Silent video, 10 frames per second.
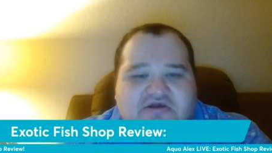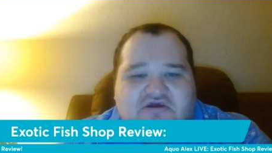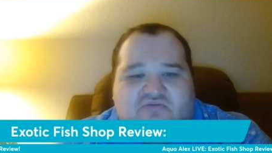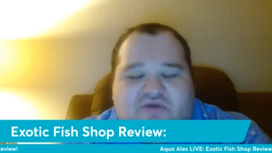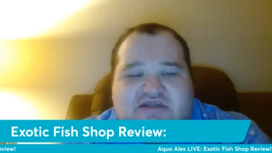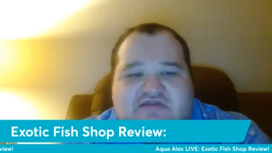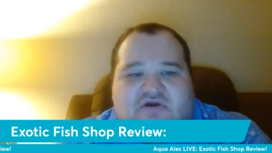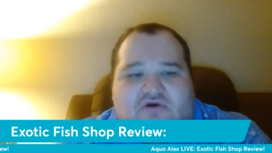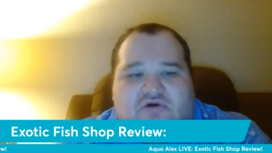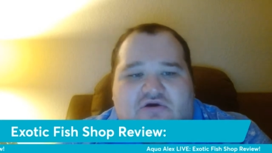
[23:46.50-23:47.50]
which is an
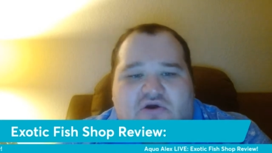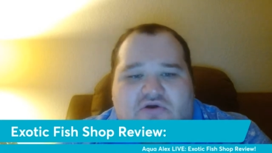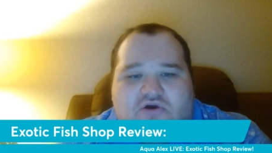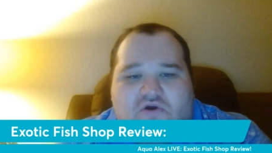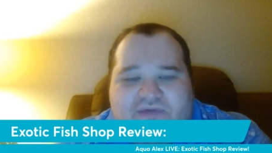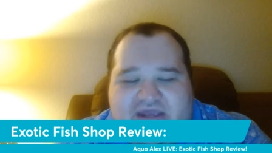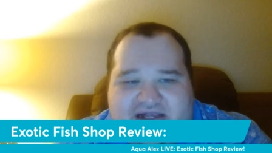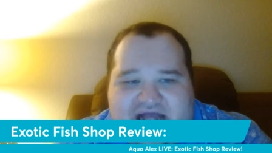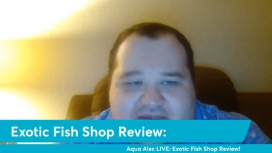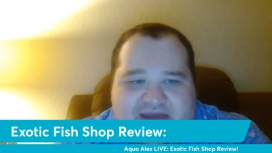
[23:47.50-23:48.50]
Orinoco
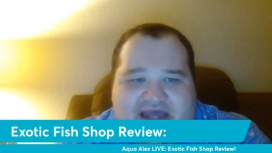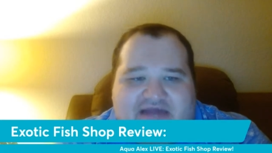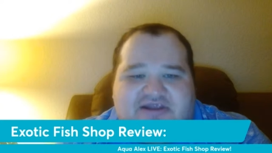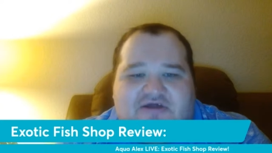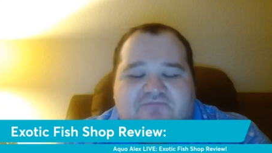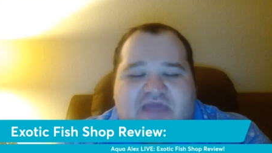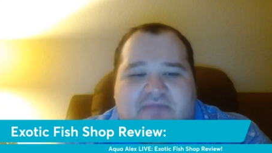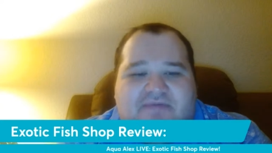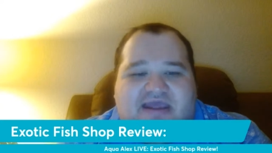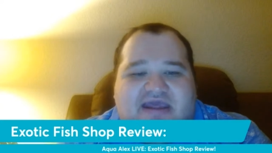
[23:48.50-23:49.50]
peacock bass. So
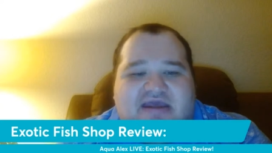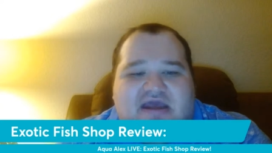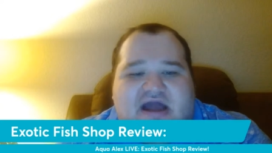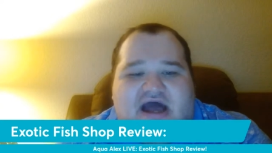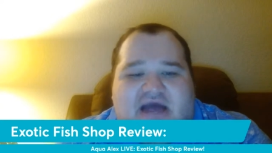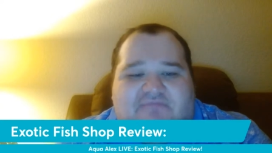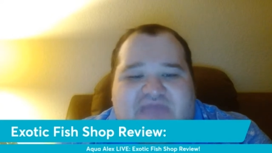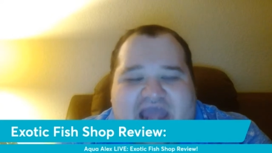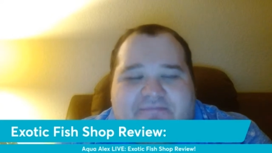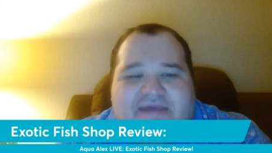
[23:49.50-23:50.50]
maybe
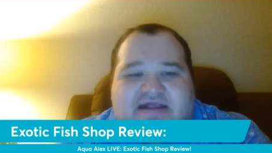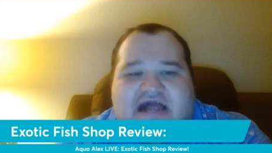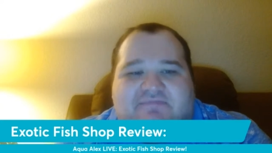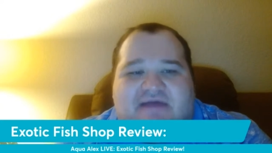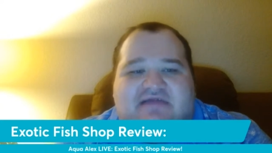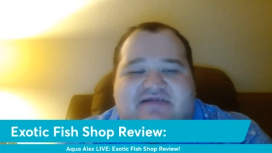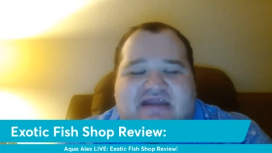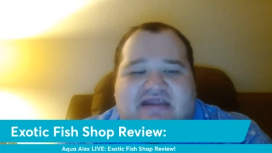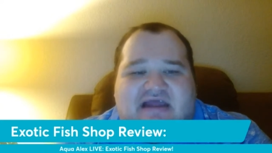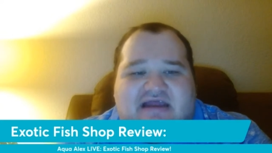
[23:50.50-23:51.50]
that peacock bass can
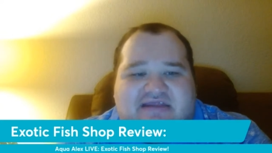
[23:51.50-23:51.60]
entice